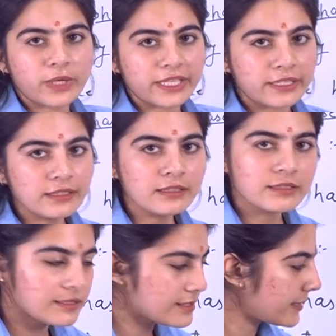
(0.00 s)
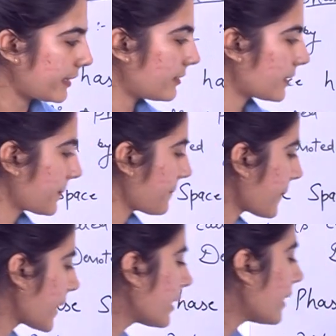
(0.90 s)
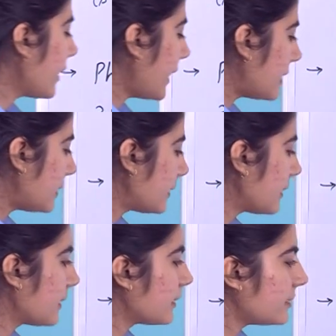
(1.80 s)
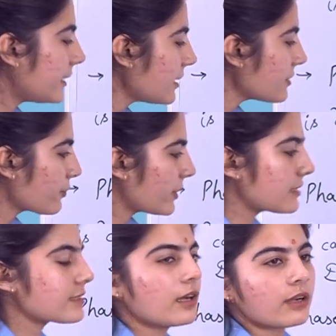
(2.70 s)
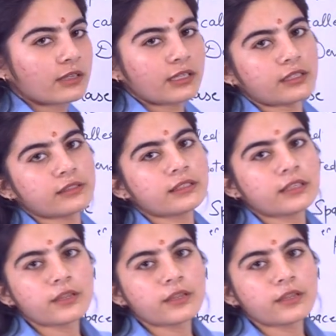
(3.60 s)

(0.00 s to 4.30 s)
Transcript: y, and z. And these phase are called